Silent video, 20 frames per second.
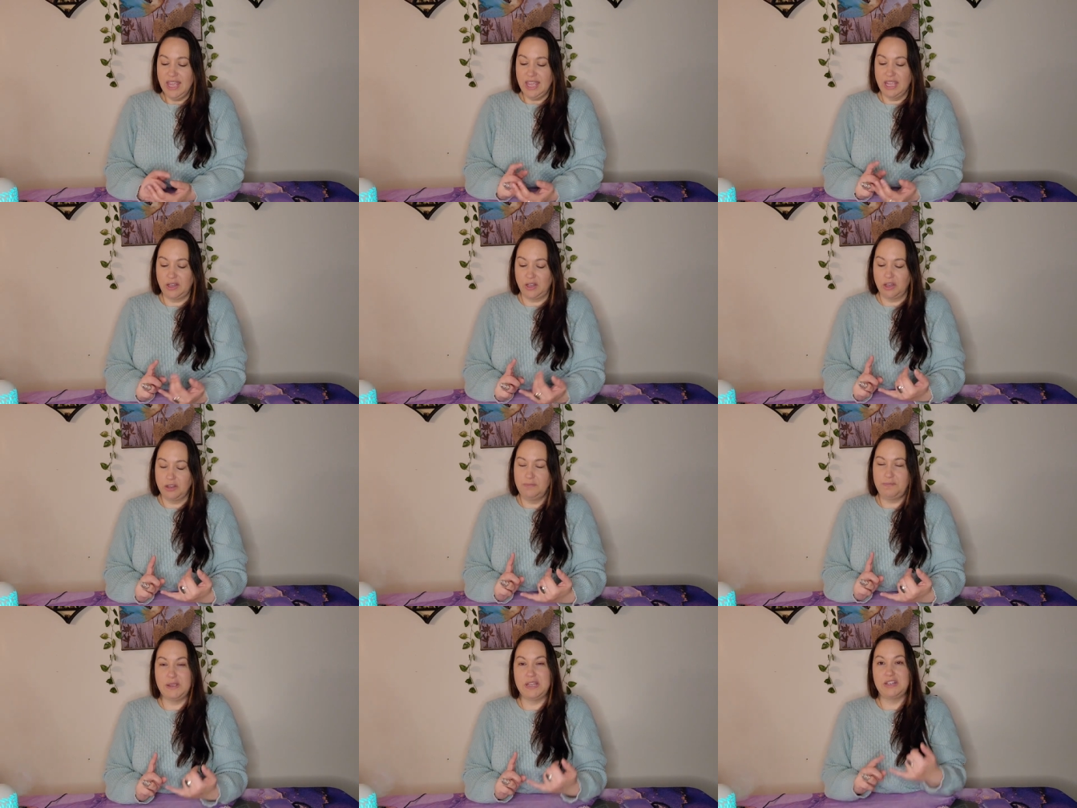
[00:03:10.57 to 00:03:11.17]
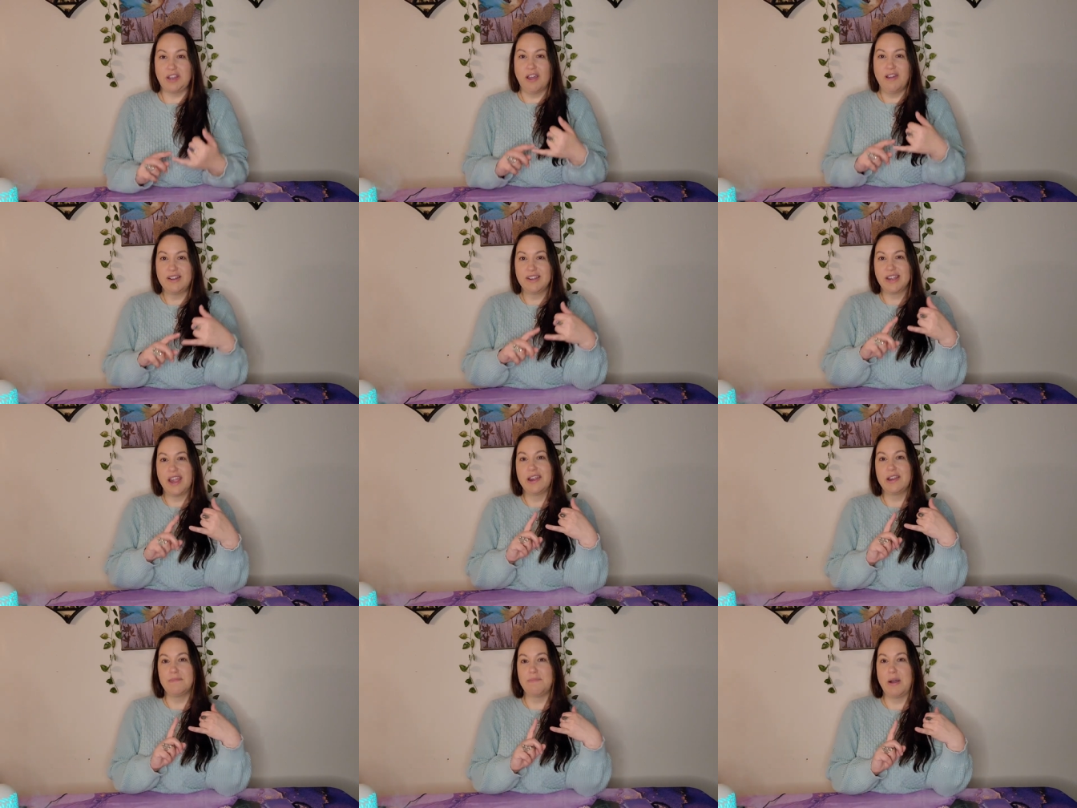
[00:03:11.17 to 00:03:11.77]
it could be
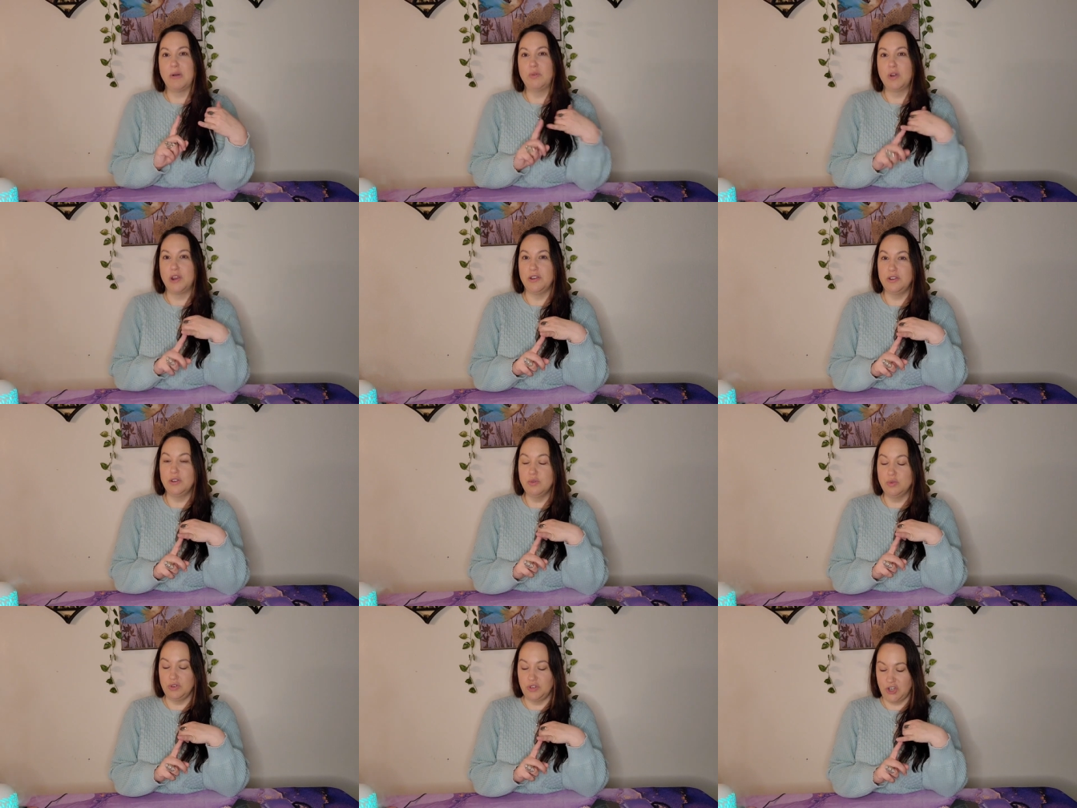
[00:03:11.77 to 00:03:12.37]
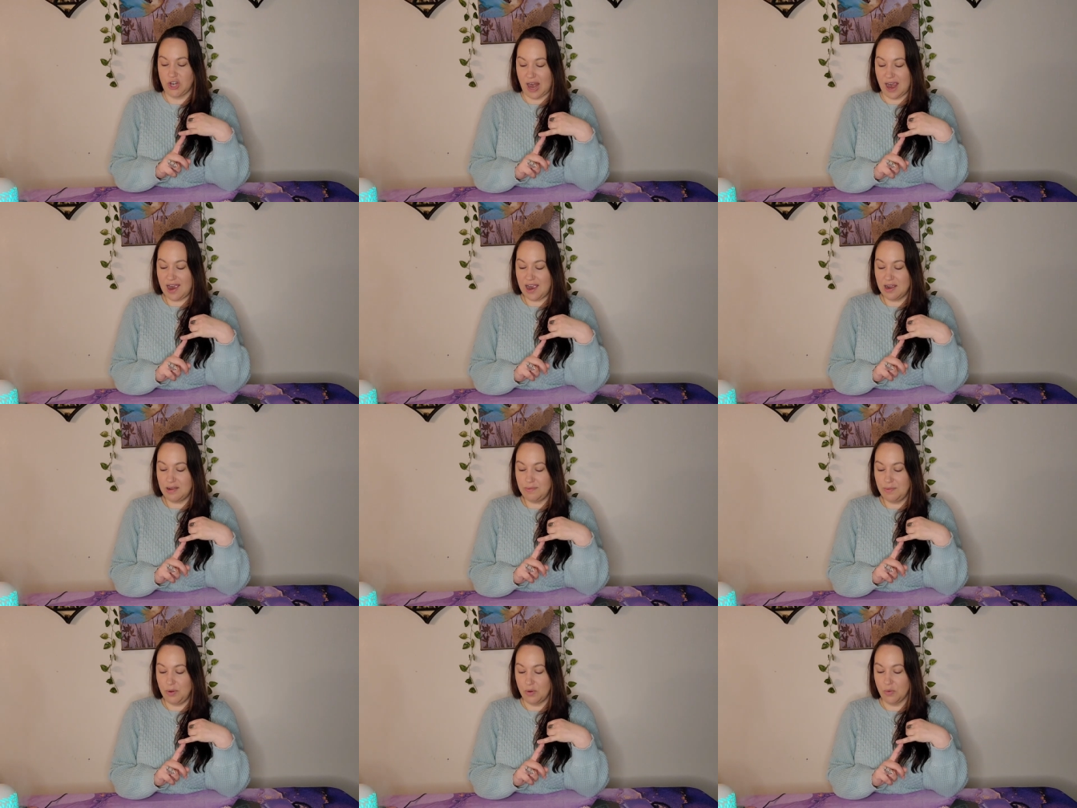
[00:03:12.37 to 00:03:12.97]
talking about a new
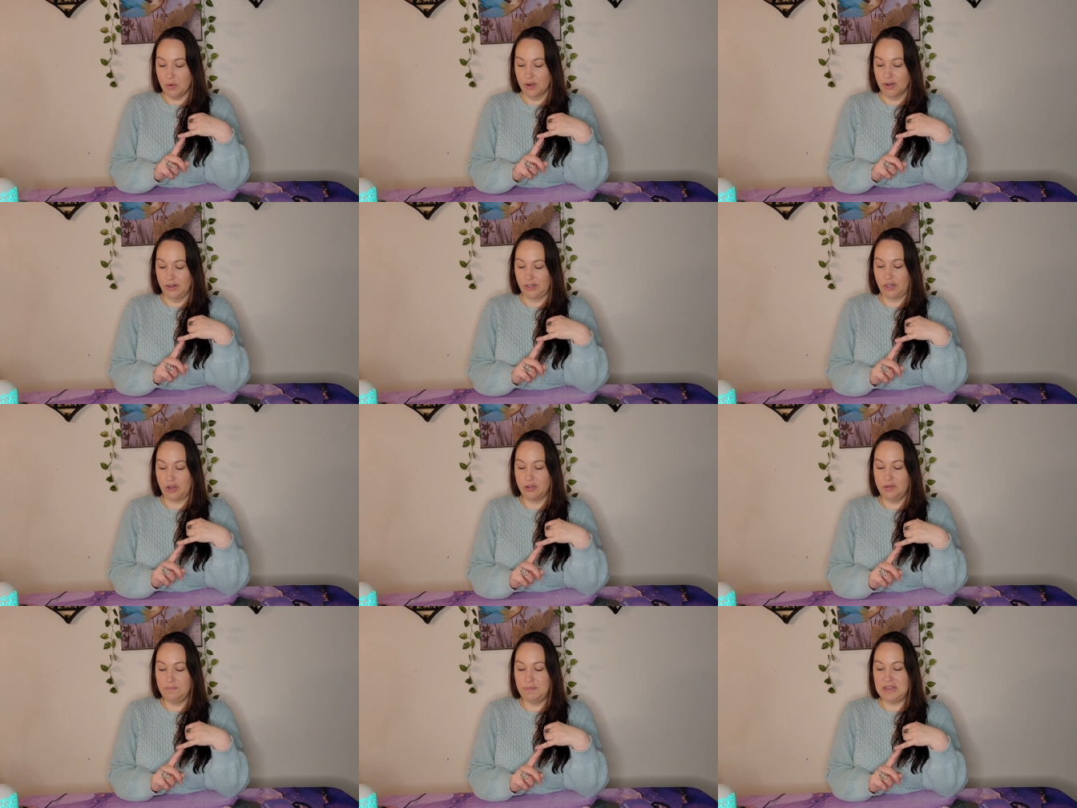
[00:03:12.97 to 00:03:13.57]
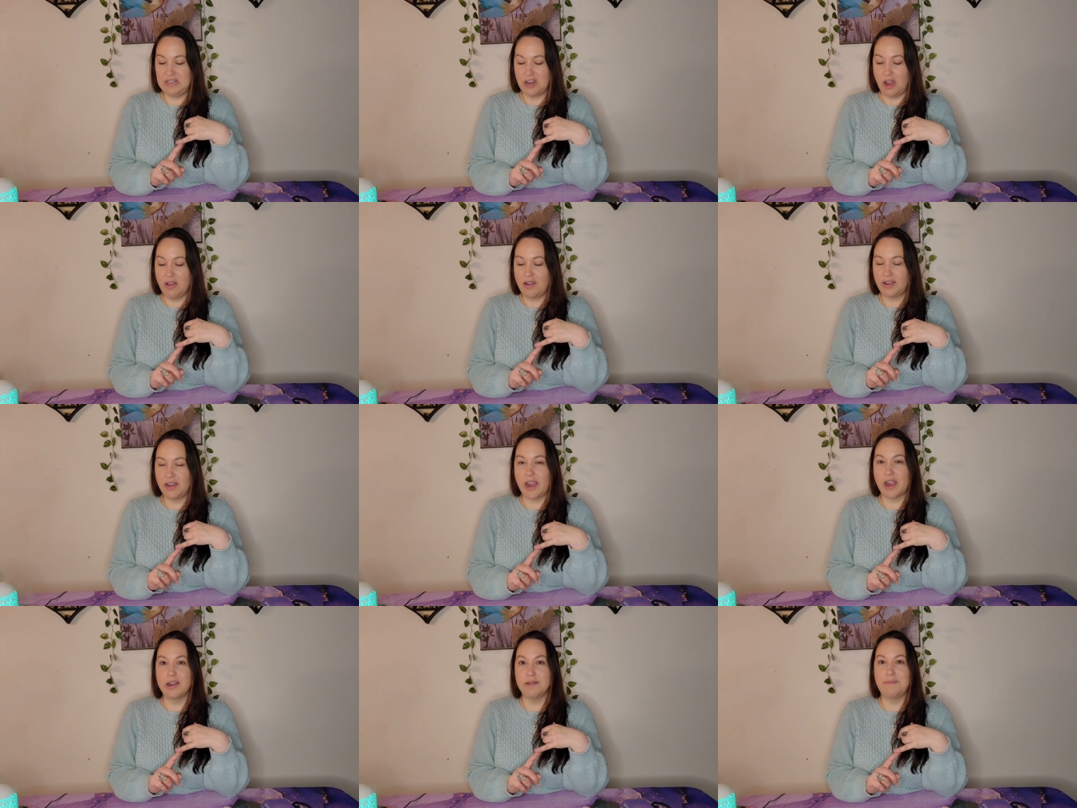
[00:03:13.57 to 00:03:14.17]
job or it could be
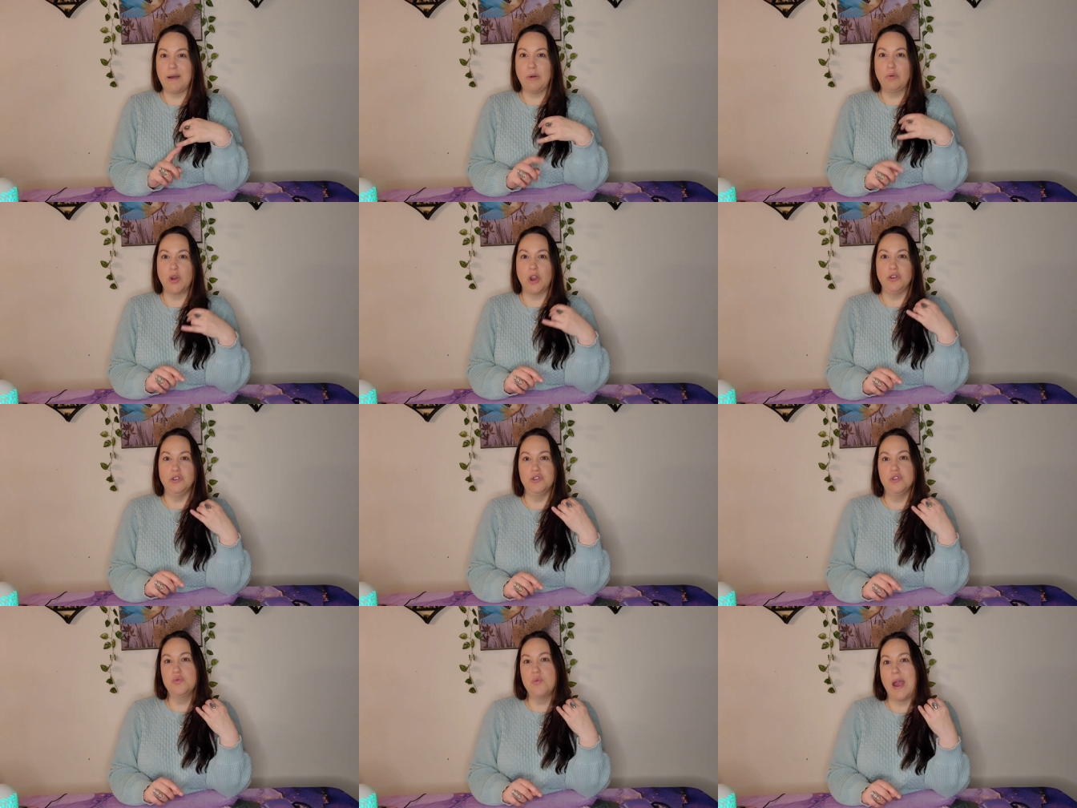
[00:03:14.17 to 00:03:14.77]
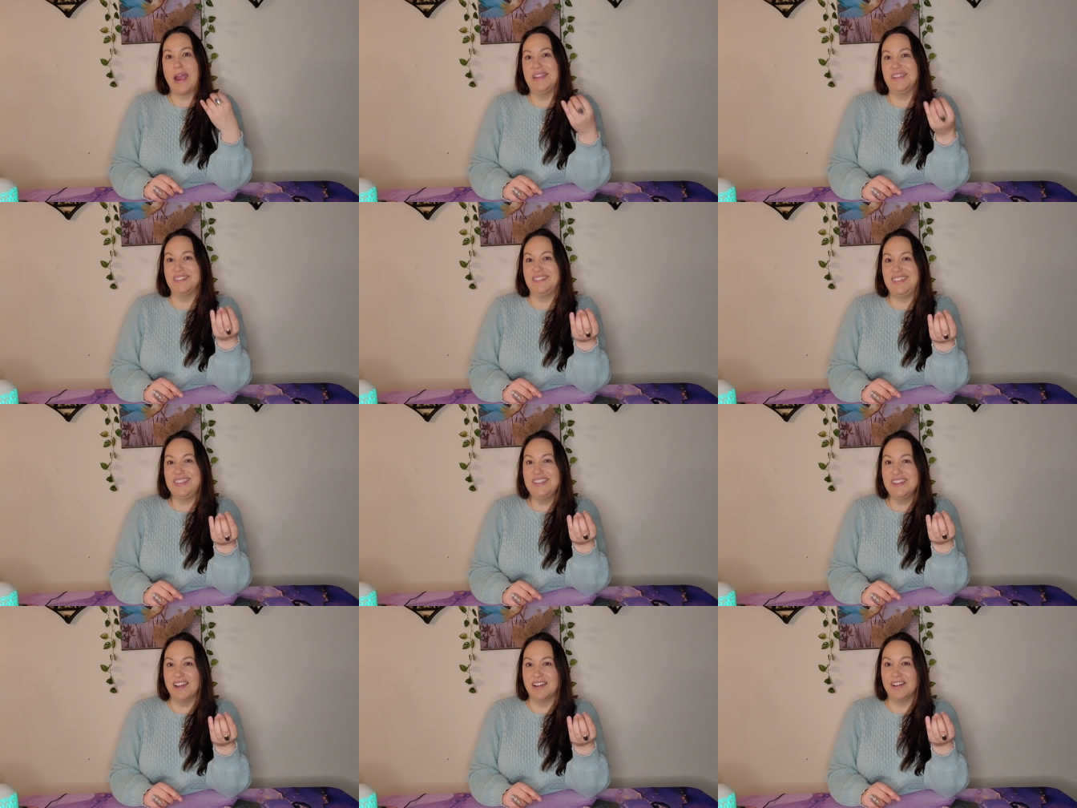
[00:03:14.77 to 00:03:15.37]
talking about a new
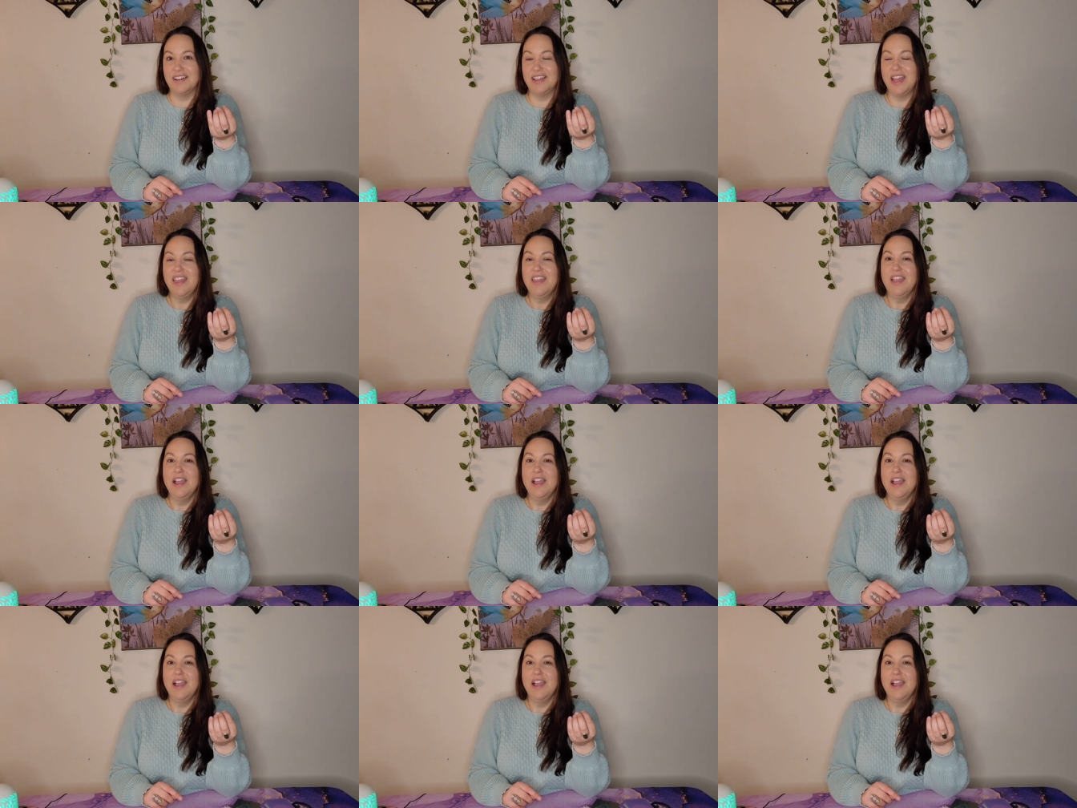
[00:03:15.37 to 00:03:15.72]
idea